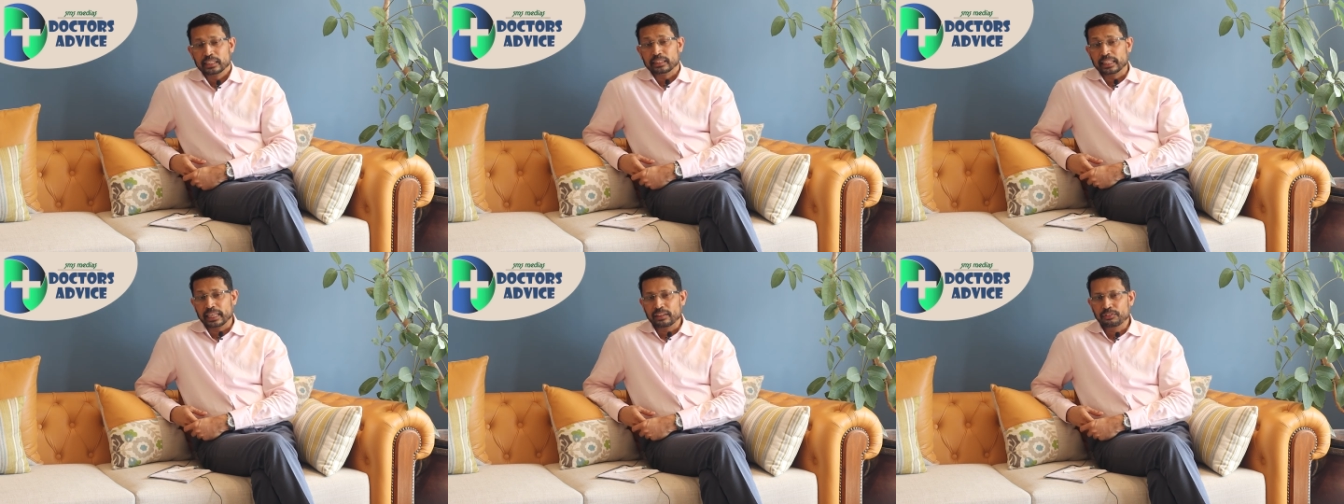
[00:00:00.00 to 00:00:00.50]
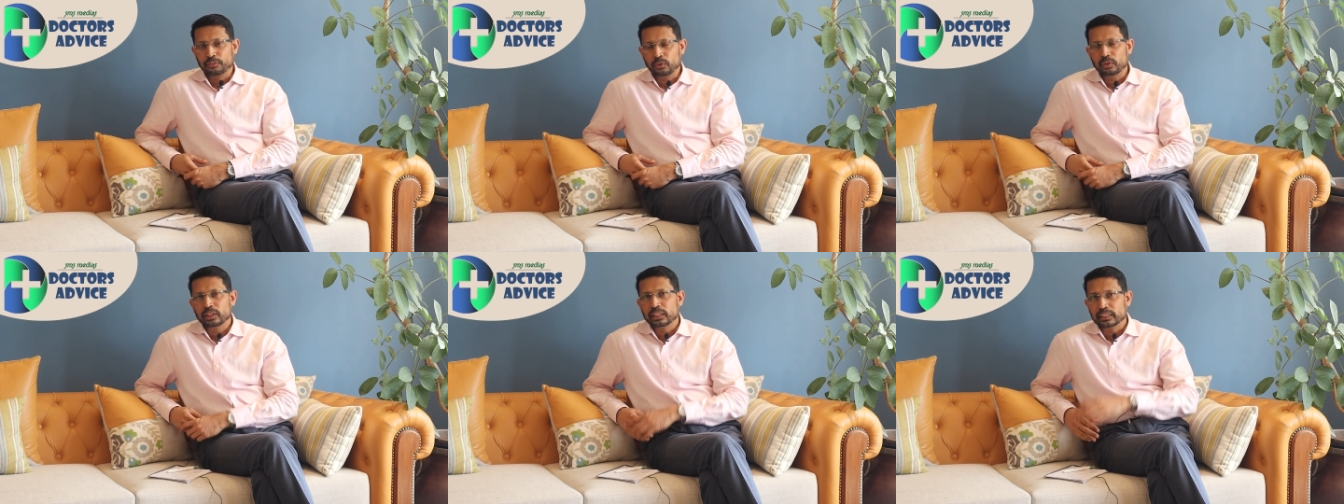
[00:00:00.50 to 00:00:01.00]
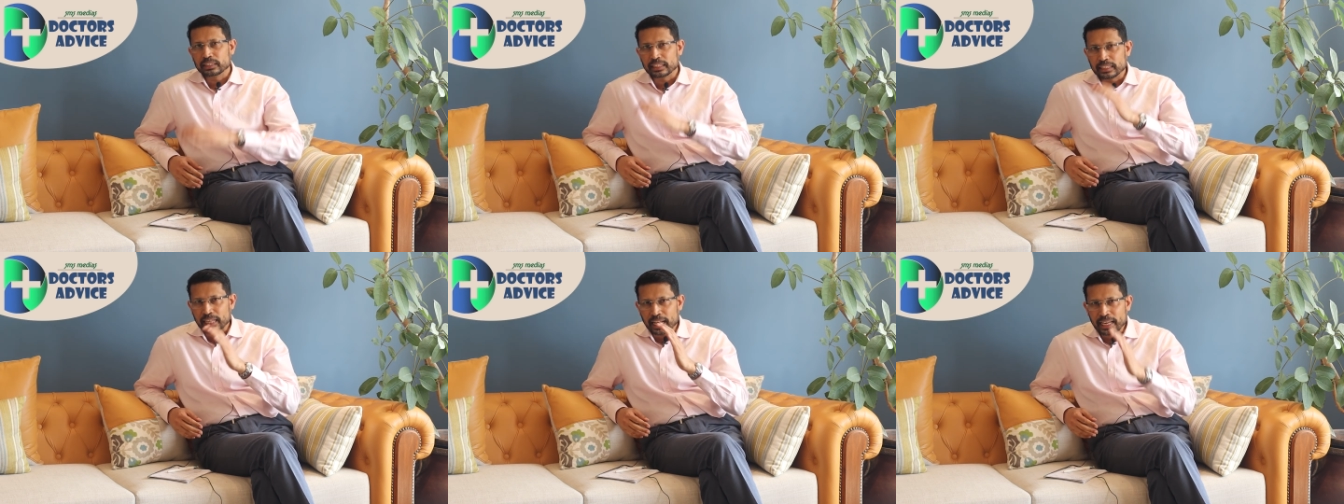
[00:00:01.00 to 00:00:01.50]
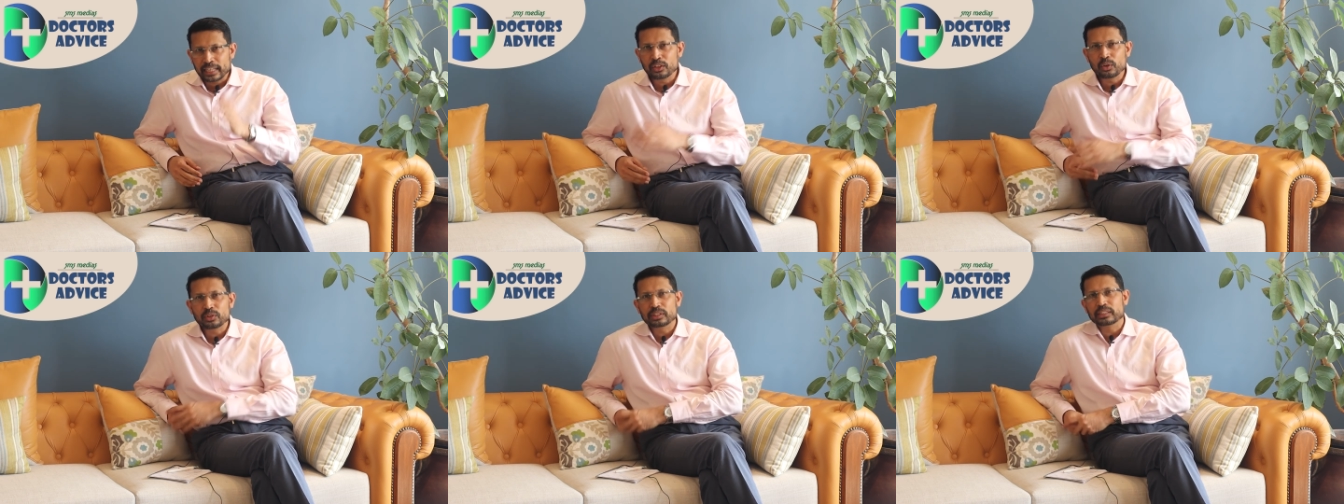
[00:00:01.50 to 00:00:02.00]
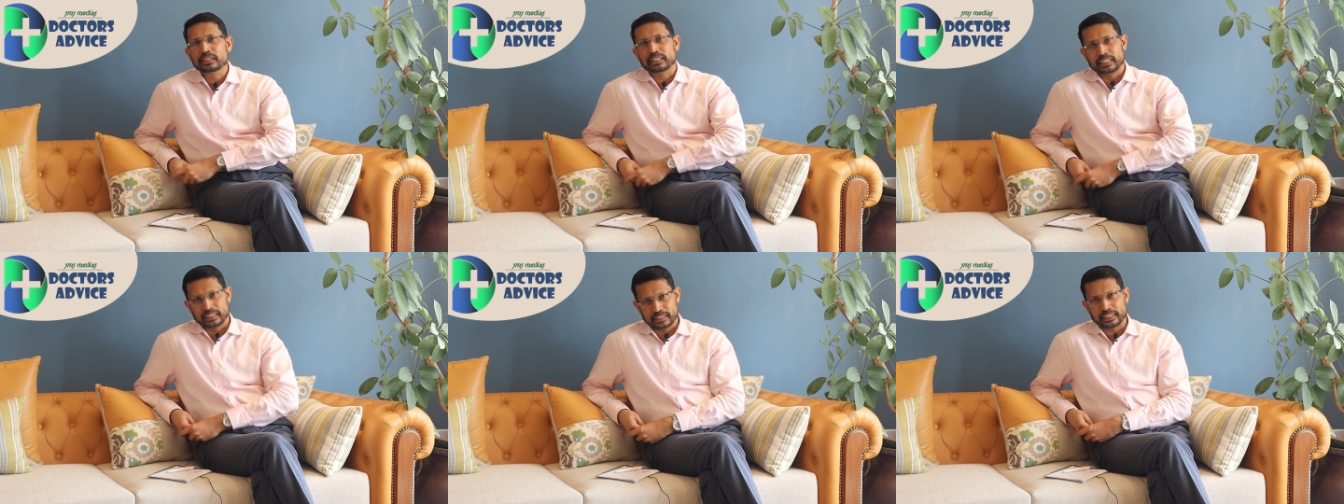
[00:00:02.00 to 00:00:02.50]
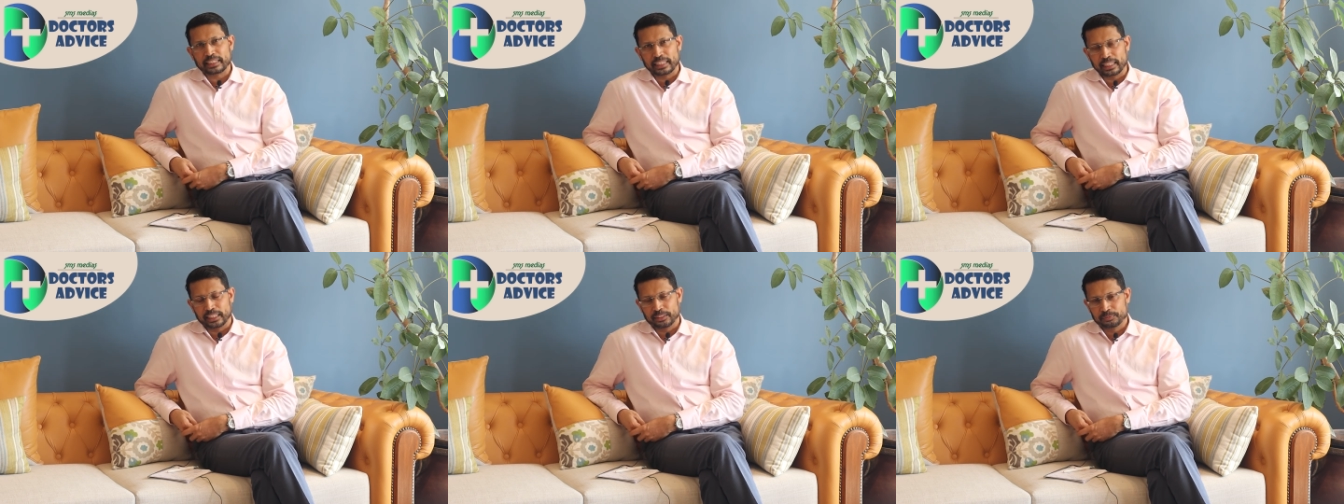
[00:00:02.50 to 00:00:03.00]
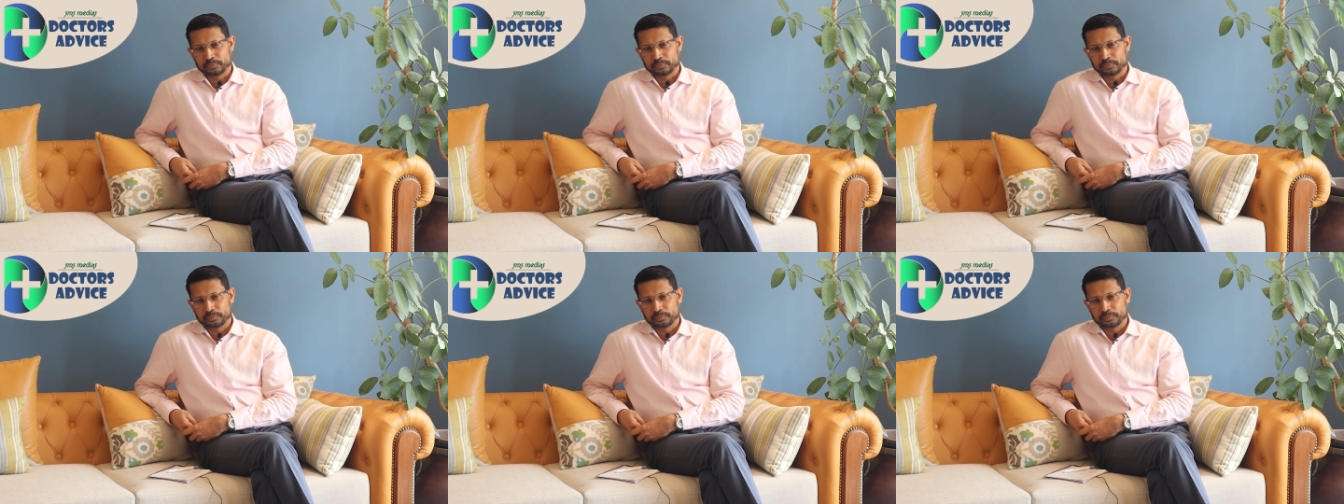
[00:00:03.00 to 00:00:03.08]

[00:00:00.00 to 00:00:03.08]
Therefore, the diagnosis is the key.